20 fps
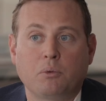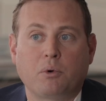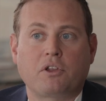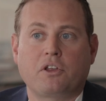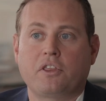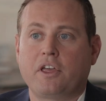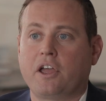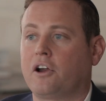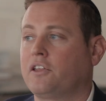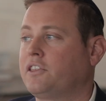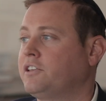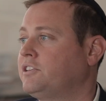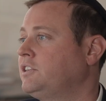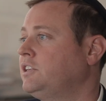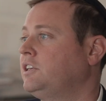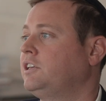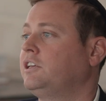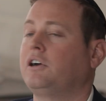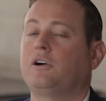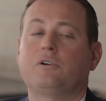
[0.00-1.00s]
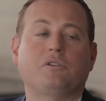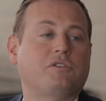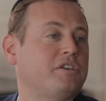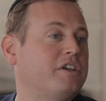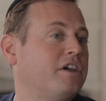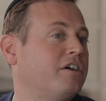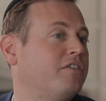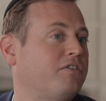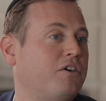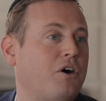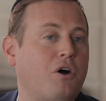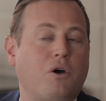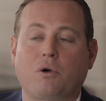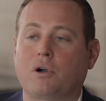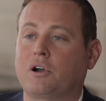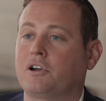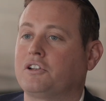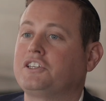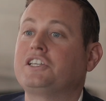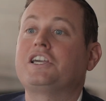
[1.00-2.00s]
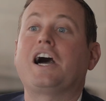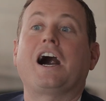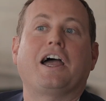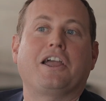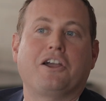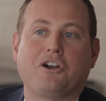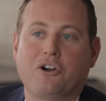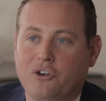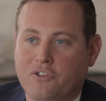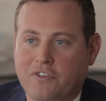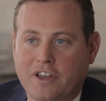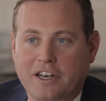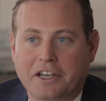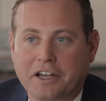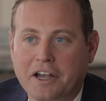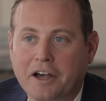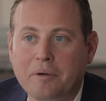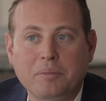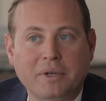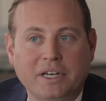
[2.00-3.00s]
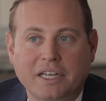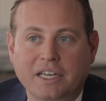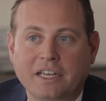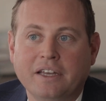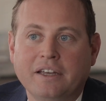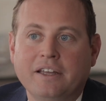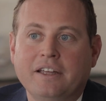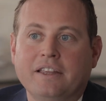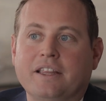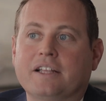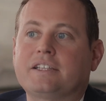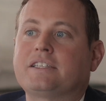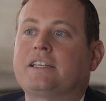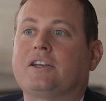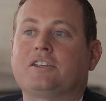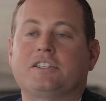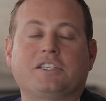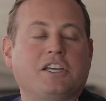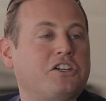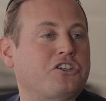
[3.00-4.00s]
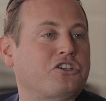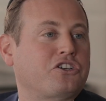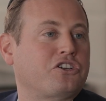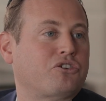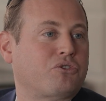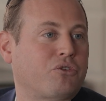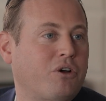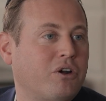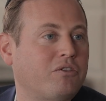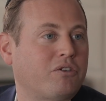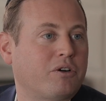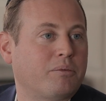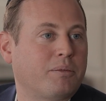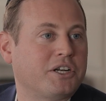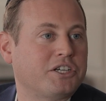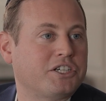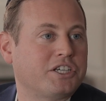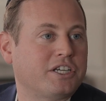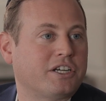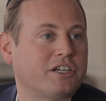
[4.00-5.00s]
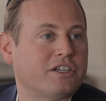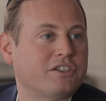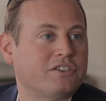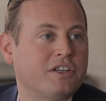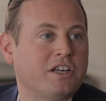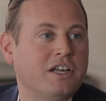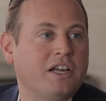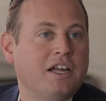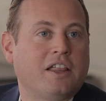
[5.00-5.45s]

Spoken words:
whether they are the CEO, CFO, or CIO of any company that's now stationed in Toronto for a bunch of years.